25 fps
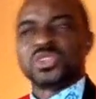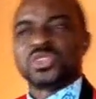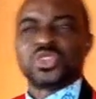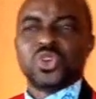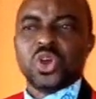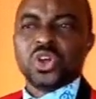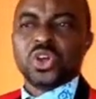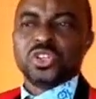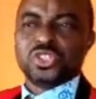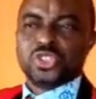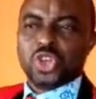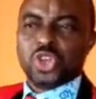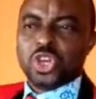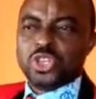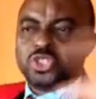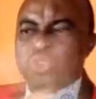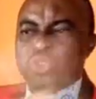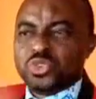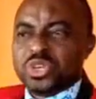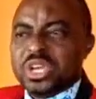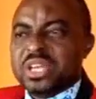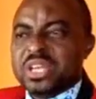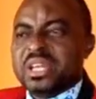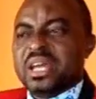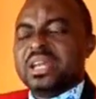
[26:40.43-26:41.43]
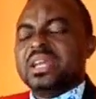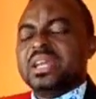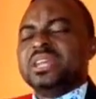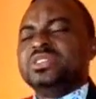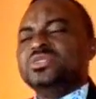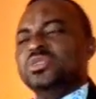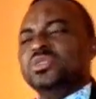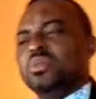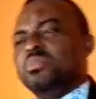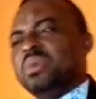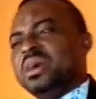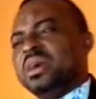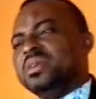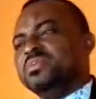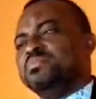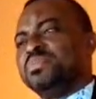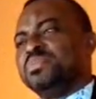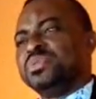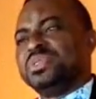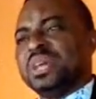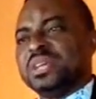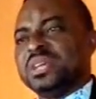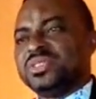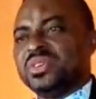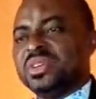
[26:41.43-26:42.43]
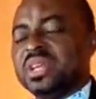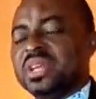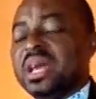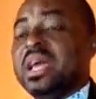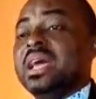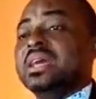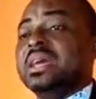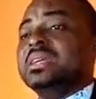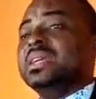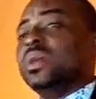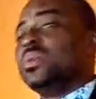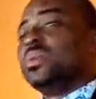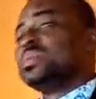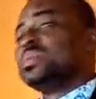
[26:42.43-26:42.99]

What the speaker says: What God joined together, let no man put us on.